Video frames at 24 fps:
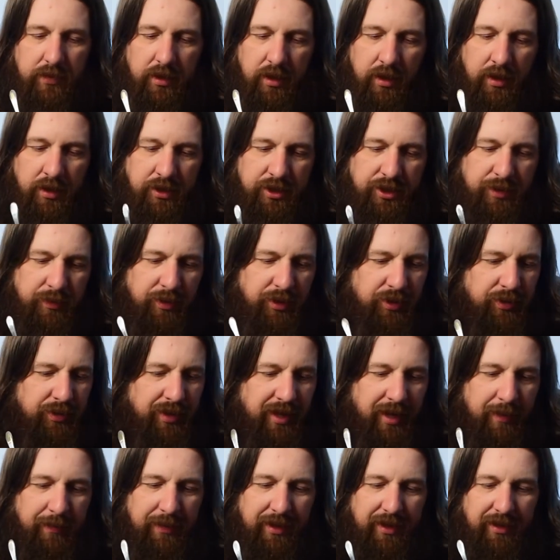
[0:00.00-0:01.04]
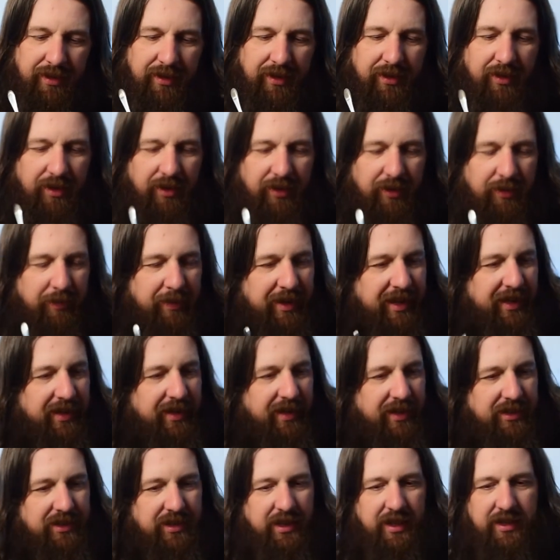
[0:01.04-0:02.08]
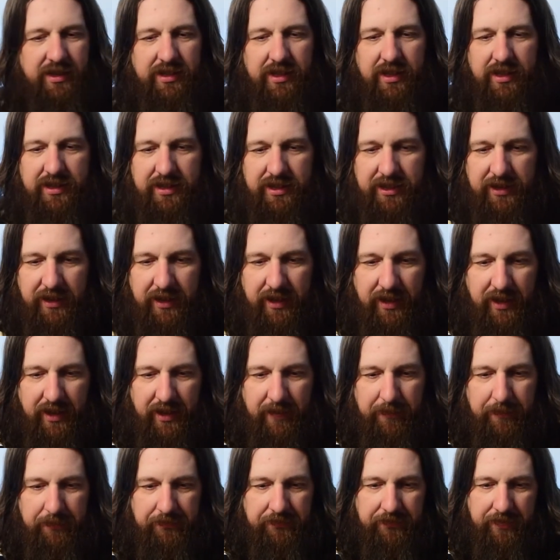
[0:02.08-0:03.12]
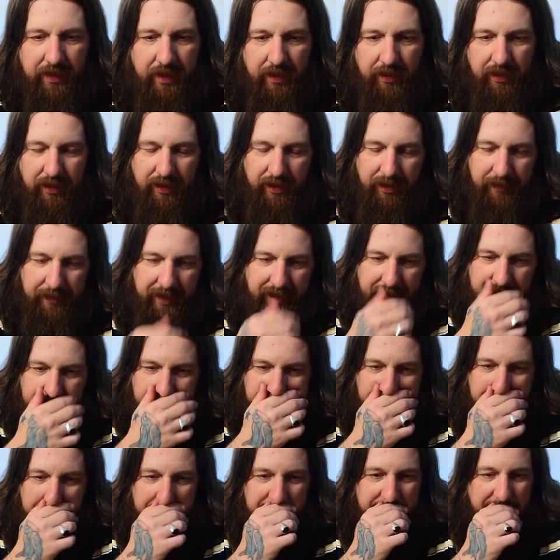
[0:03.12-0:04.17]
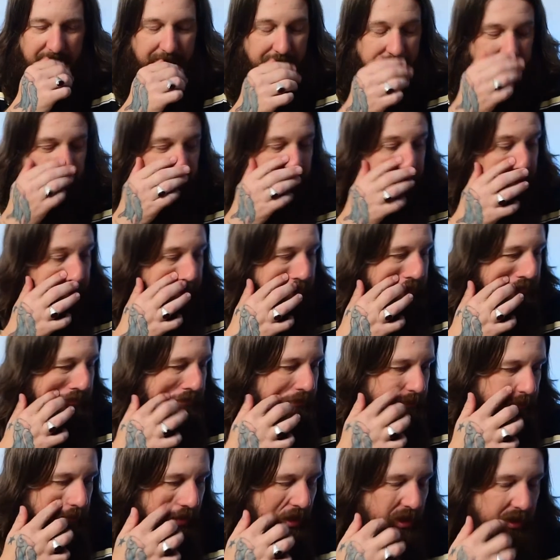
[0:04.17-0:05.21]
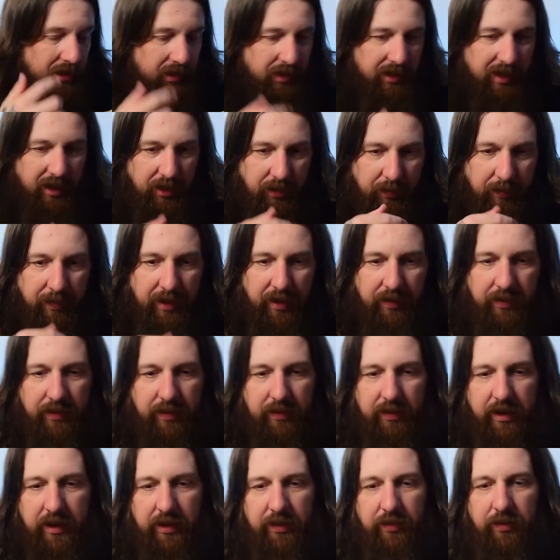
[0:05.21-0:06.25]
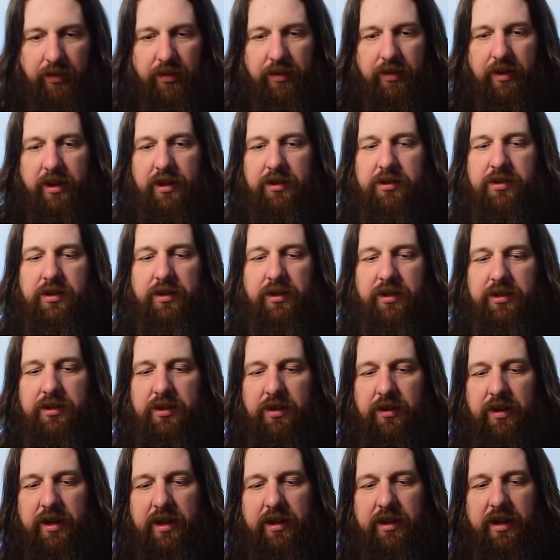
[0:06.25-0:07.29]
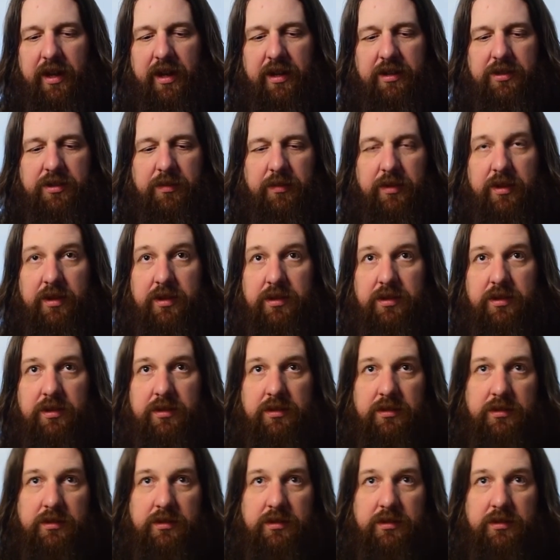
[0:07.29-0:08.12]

Smooth, not bitter at all, man. It's well, man, it's good stuff. And now I'm about ready to ruin it. So let's go ahead and add some of this.